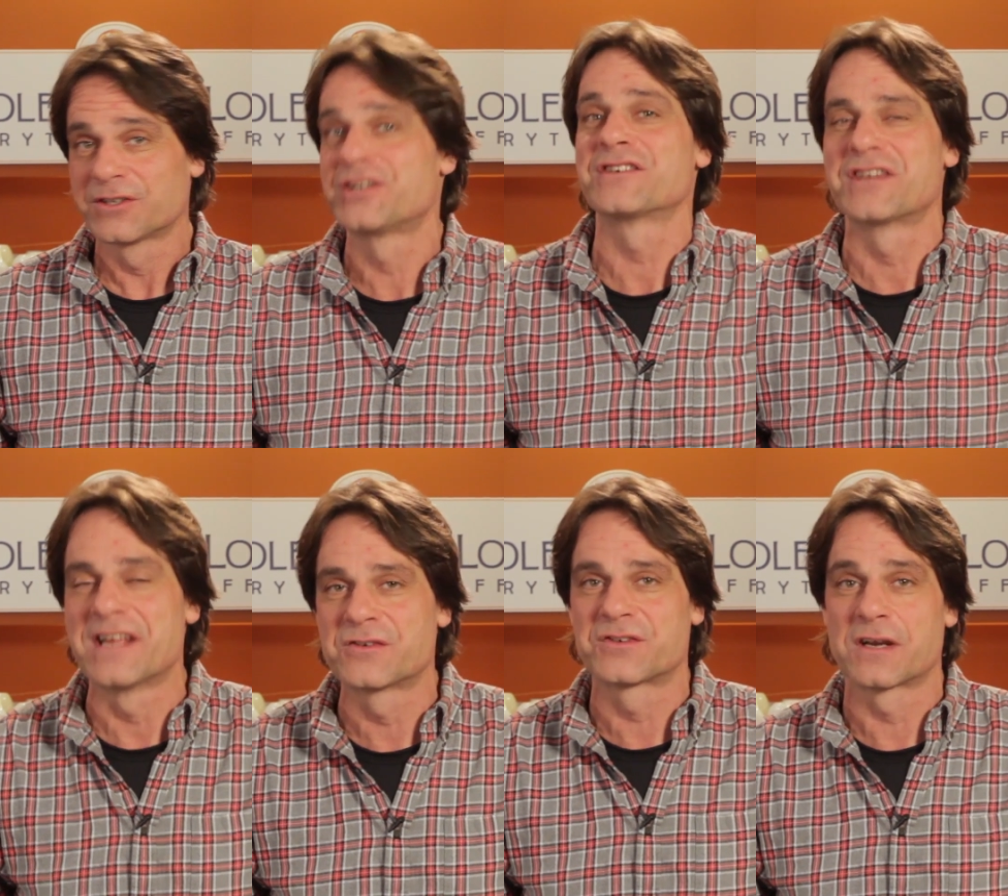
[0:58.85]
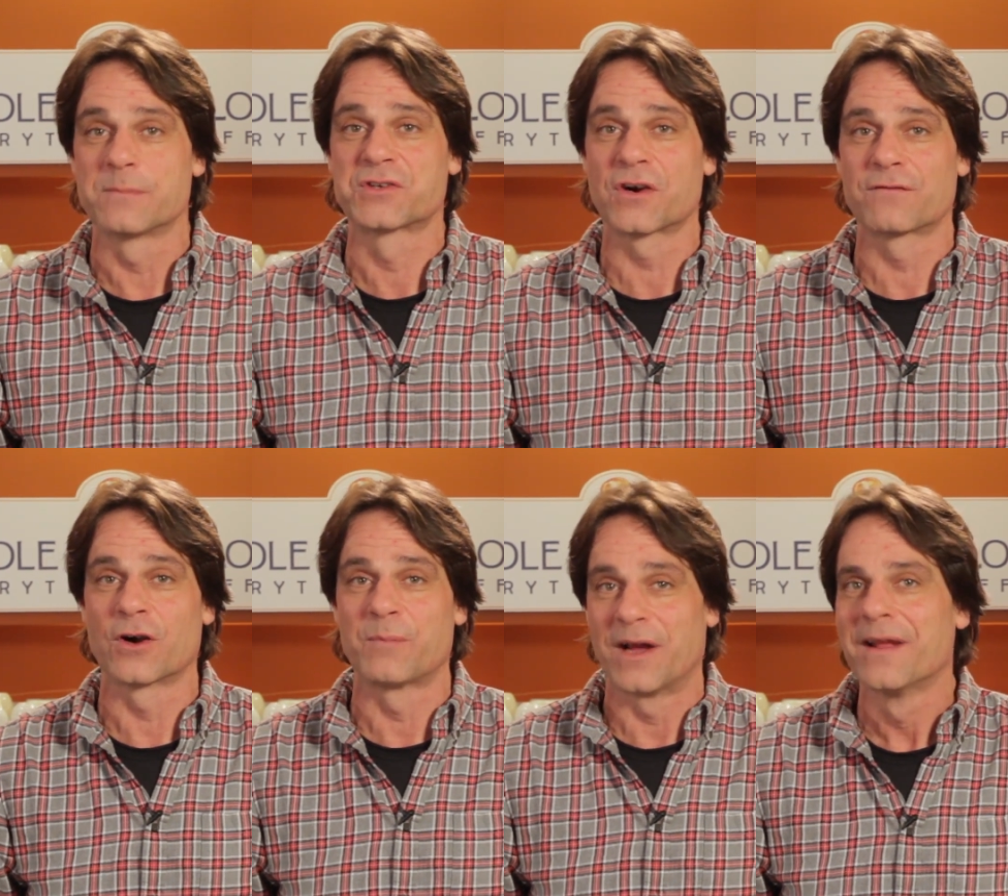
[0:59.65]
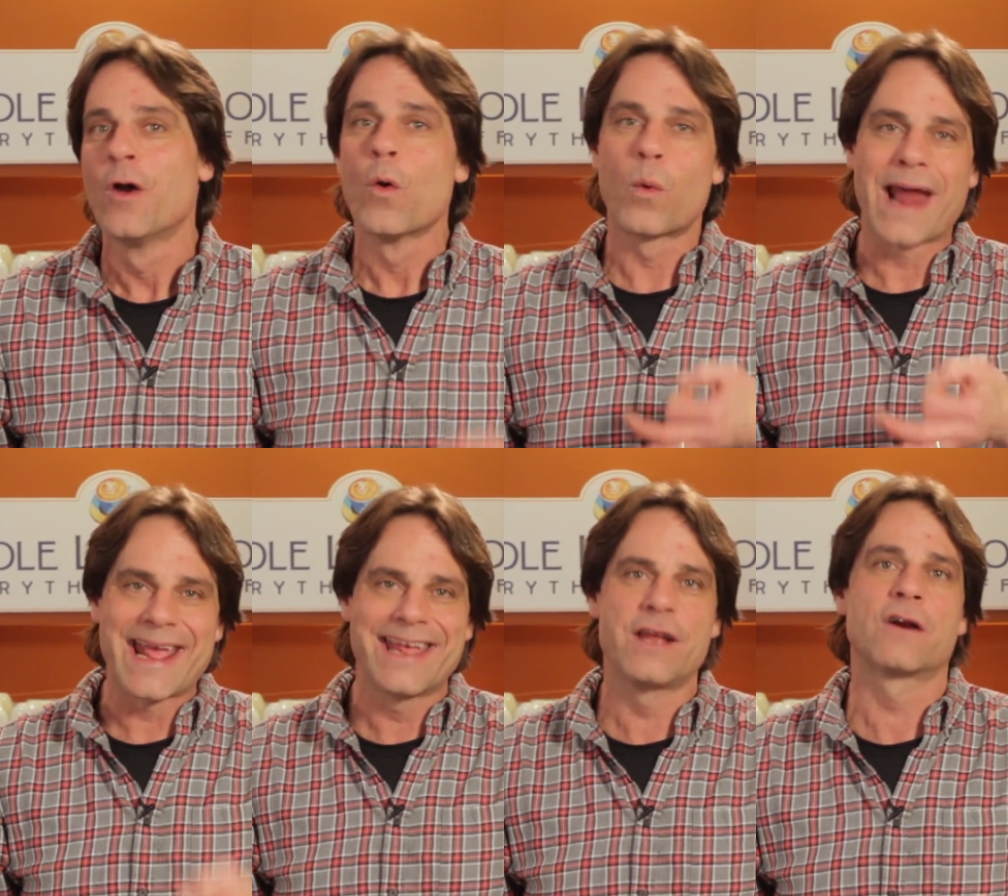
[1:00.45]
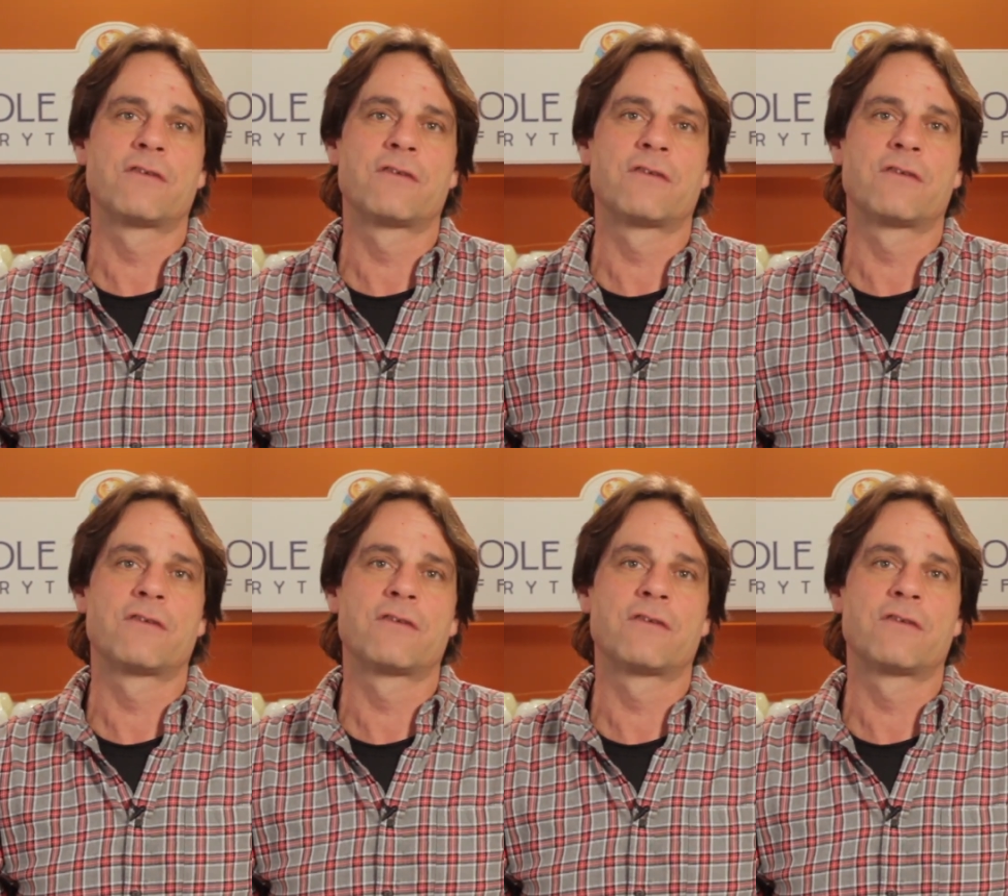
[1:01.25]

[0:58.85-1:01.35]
just an interested observer, but when I hear